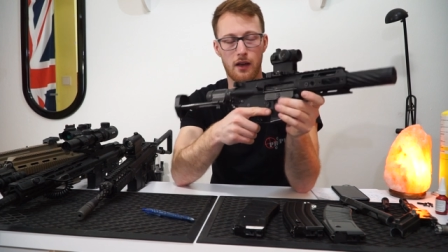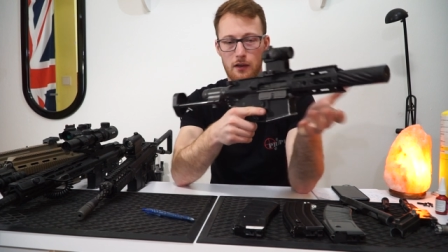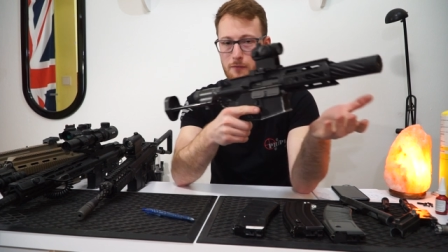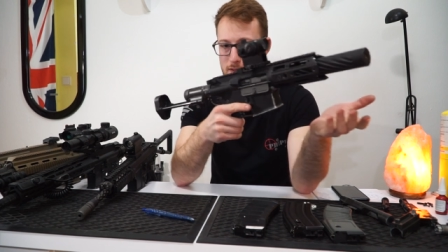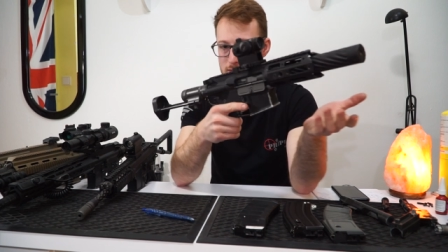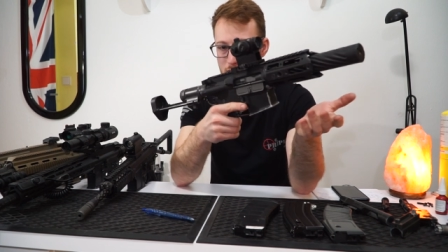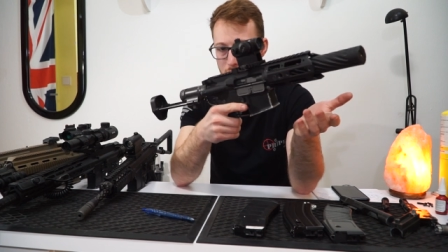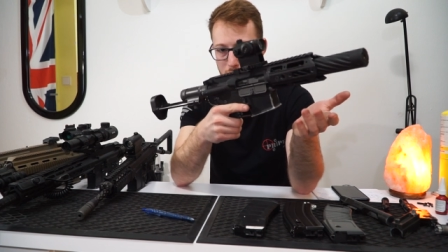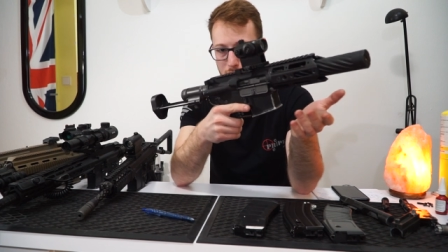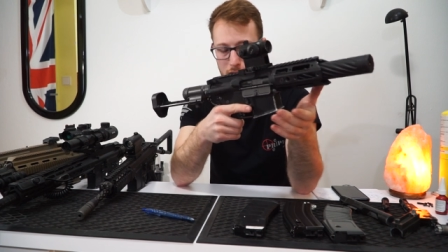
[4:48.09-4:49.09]
and if it's
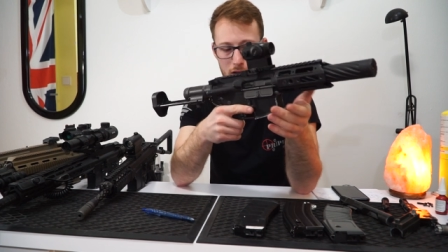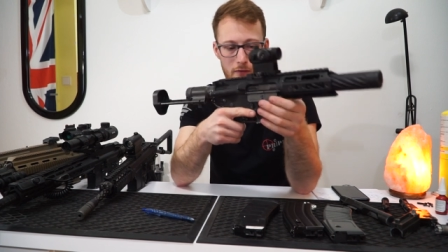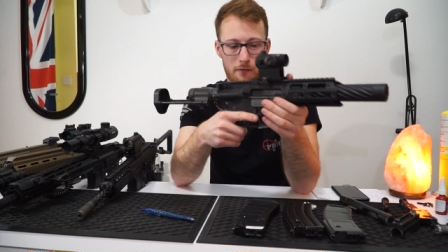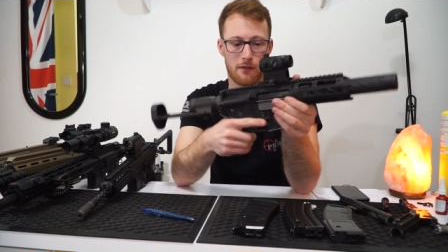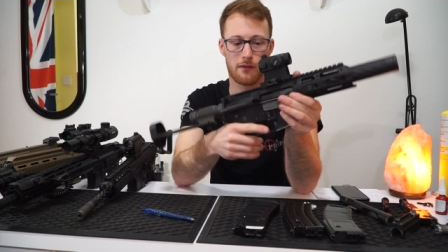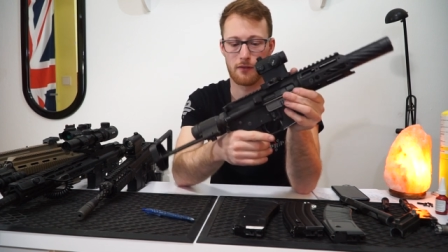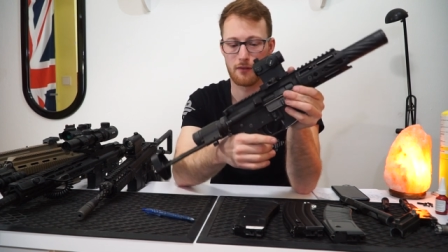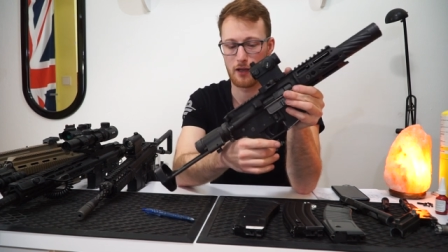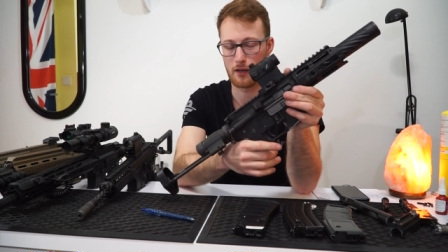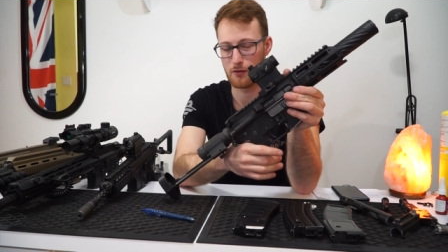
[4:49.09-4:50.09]
still not enough,
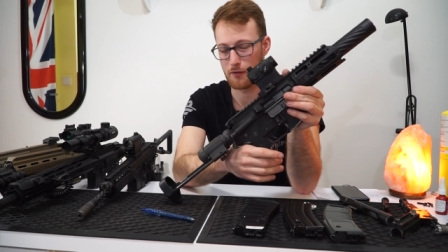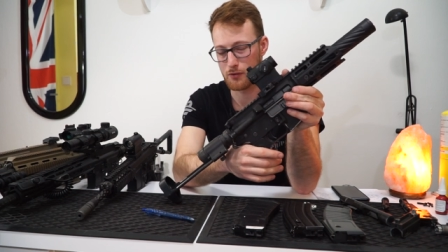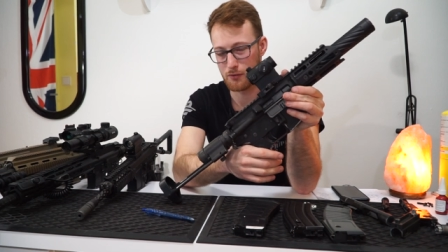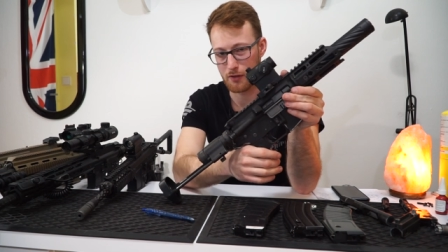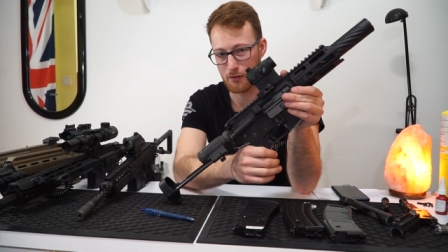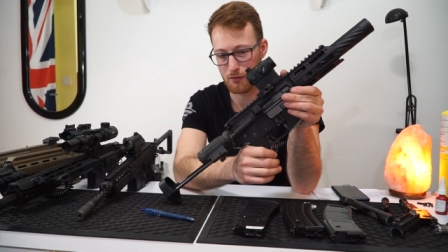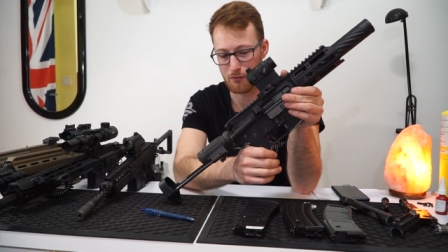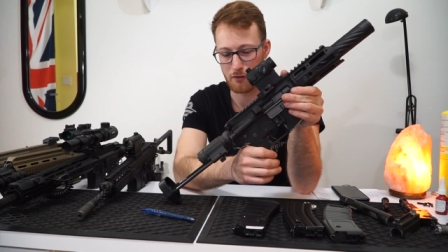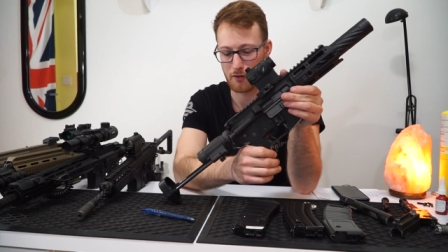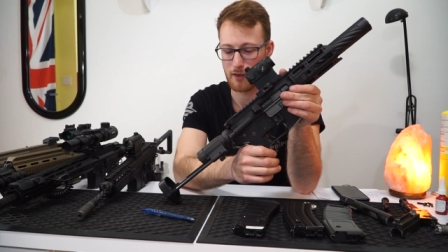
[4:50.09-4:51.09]
then you have to do it
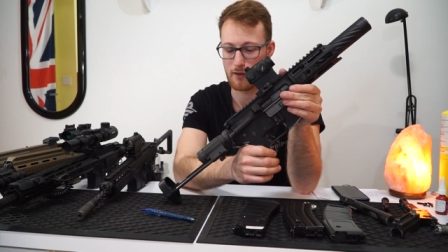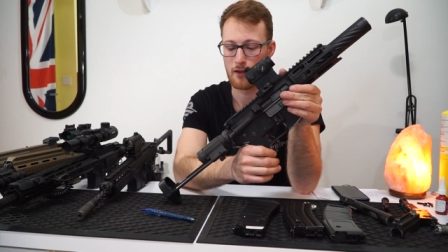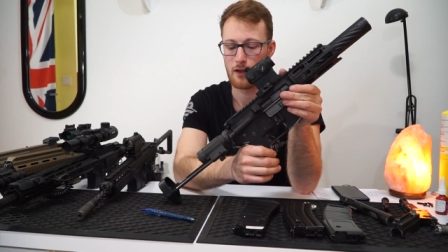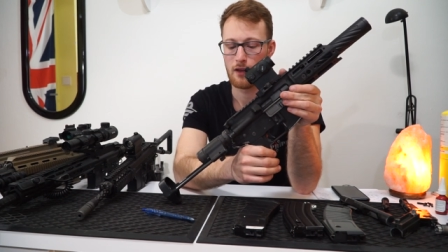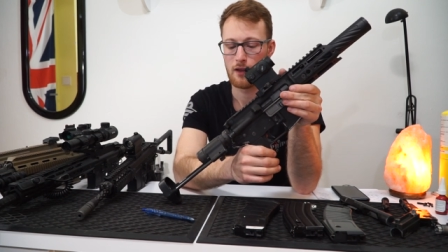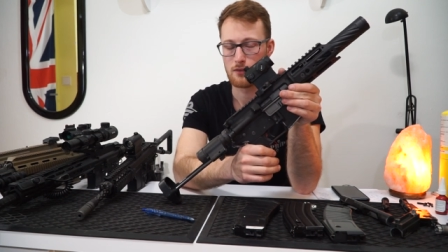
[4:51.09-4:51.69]
all over again.